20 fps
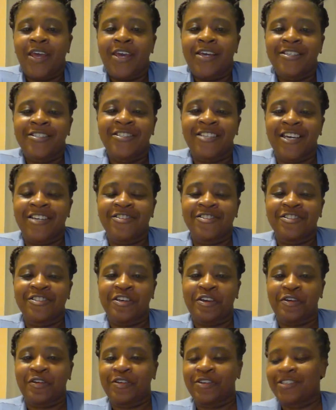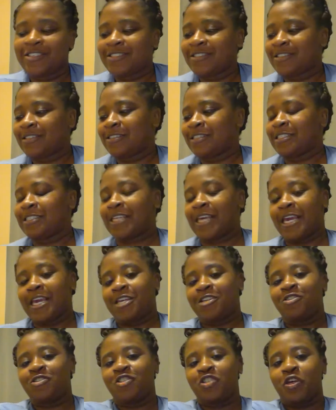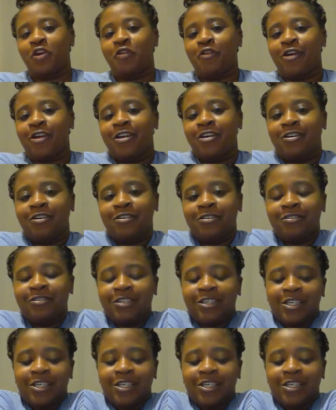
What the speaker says: Hey Sagittarius, this is Angerica.